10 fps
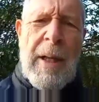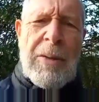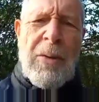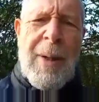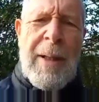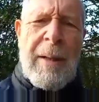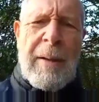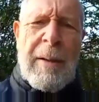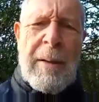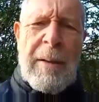So I
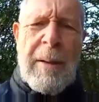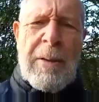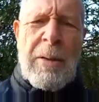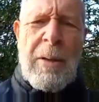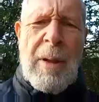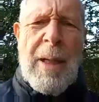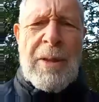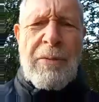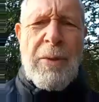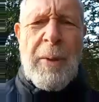just in the
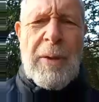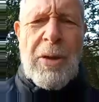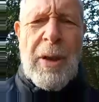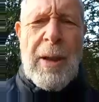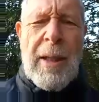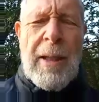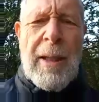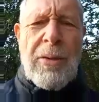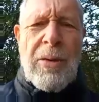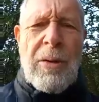last few weeks again I
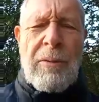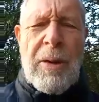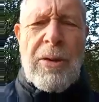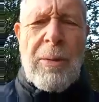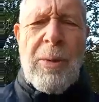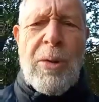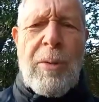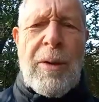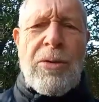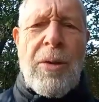answered a very similar
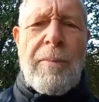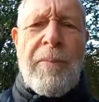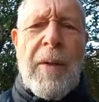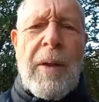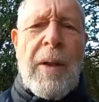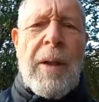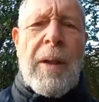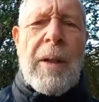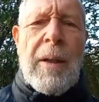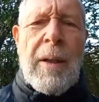question,
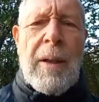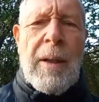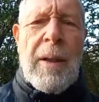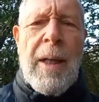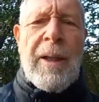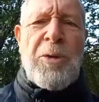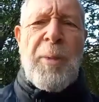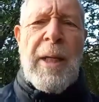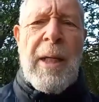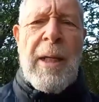and I
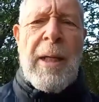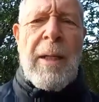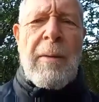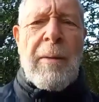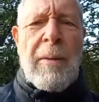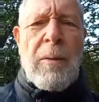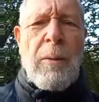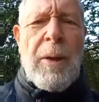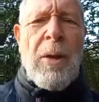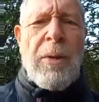explained then
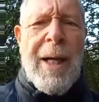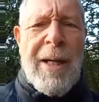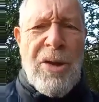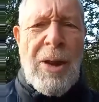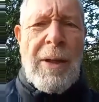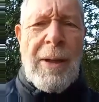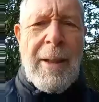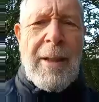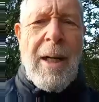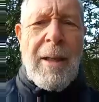we don't actually
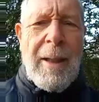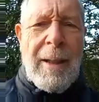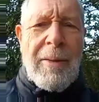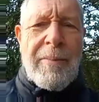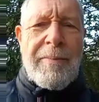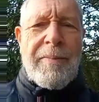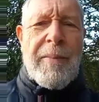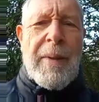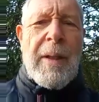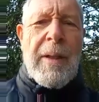incarnate.
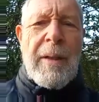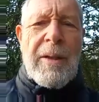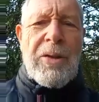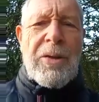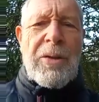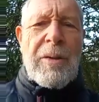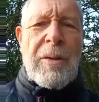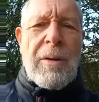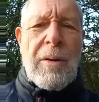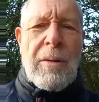This,
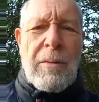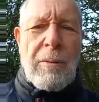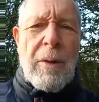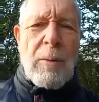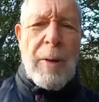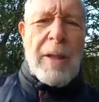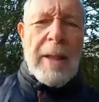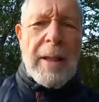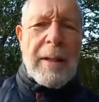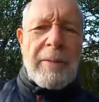what we
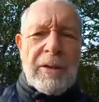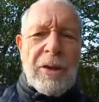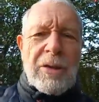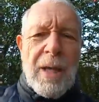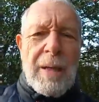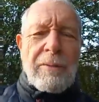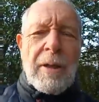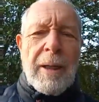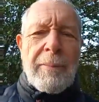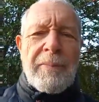think of as this
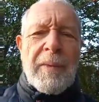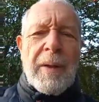lifetime,